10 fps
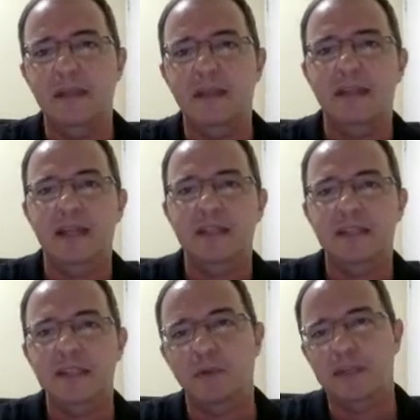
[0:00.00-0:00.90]
that is
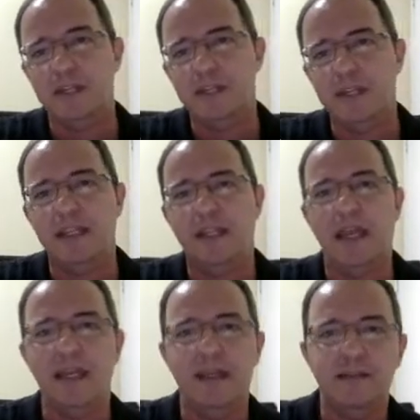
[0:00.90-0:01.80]
exponentially
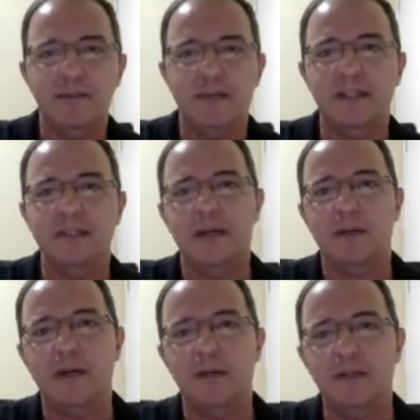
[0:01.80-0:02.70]
decaying, right,
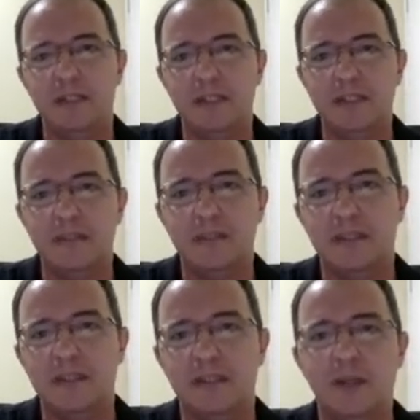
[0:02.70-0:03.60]
around some
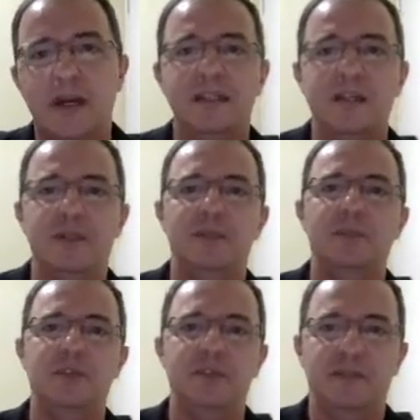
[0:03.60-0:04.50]
localization
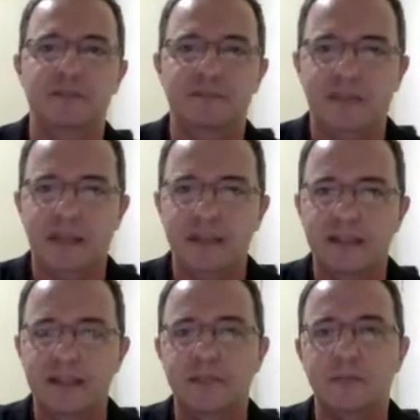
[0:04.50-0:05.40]
position, like
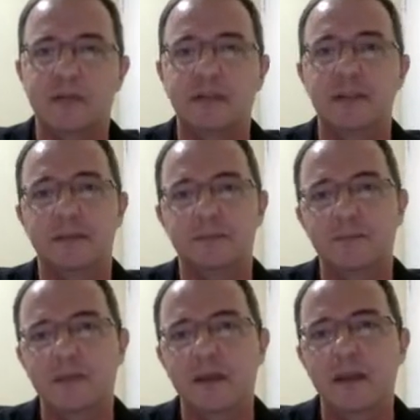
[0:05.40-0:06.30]
this part.
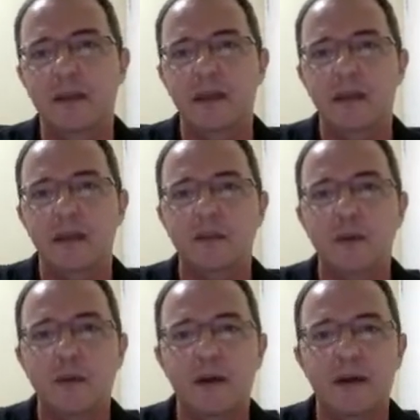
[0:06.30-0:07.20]

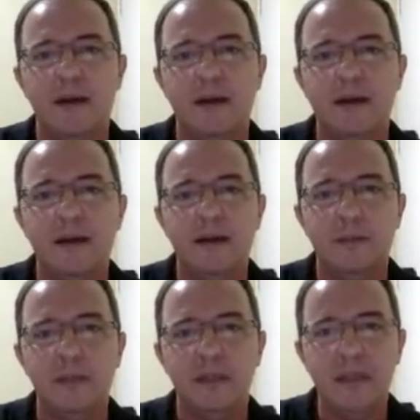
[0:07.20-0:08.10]
So,
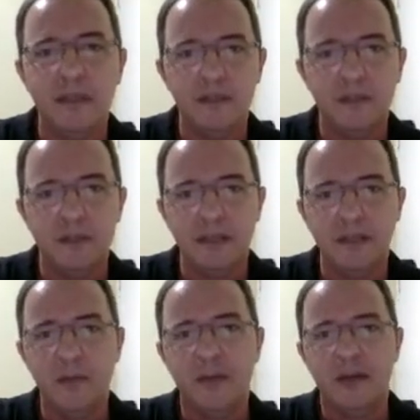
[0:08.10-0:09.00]
but here today
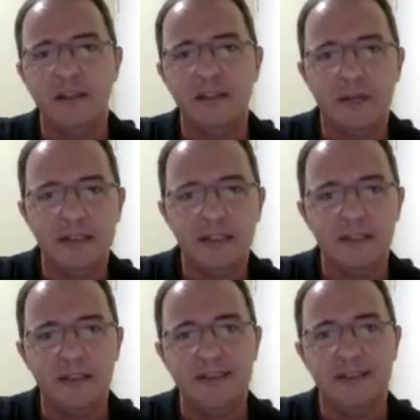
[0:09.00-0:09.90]
we are
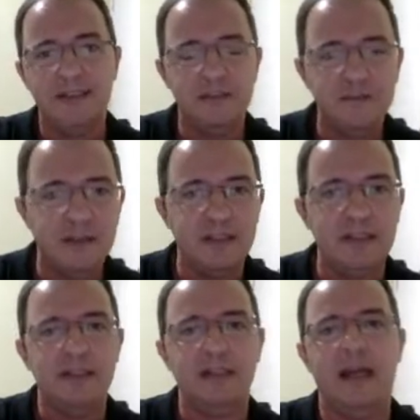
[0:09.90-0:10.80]
interested in a
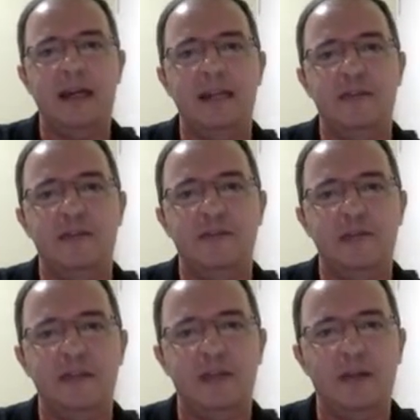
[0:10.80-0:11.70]
different kind of
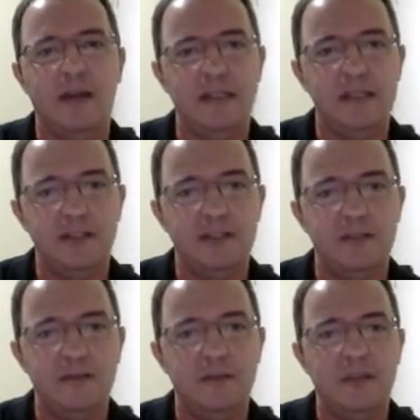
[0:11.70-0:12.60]
localization,
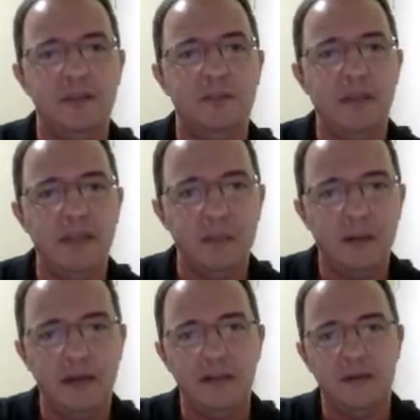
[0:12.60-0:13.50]
which is
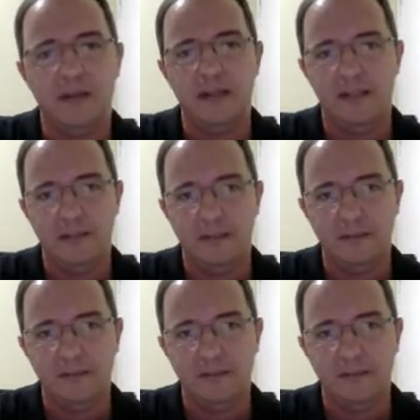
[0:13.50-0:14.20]
many-body localization.